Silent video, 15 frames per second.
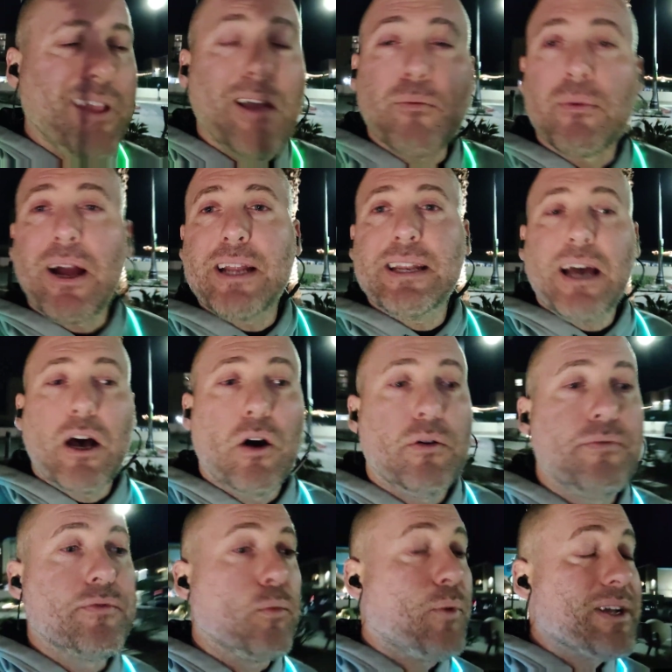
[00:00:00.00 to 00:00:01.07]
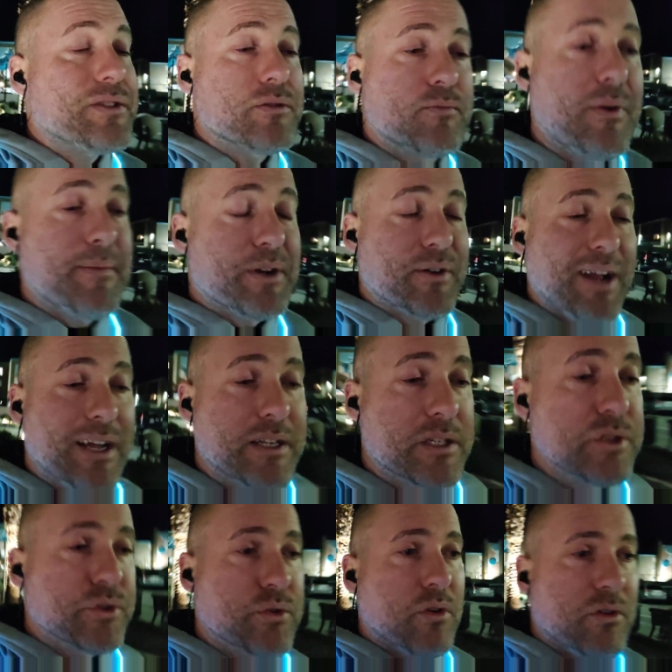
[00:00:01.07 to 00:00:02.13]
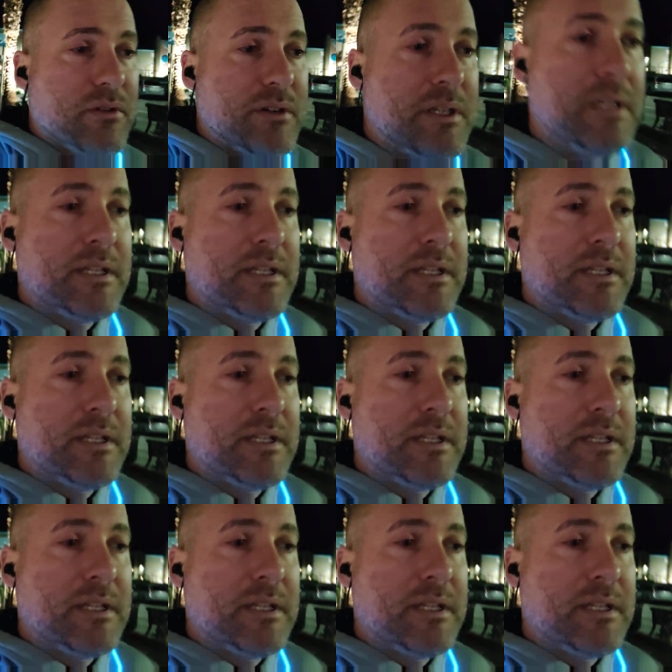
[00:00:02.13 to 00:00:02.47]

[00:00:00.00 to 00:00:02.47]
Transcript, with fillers: And right now, the Western women are out of control.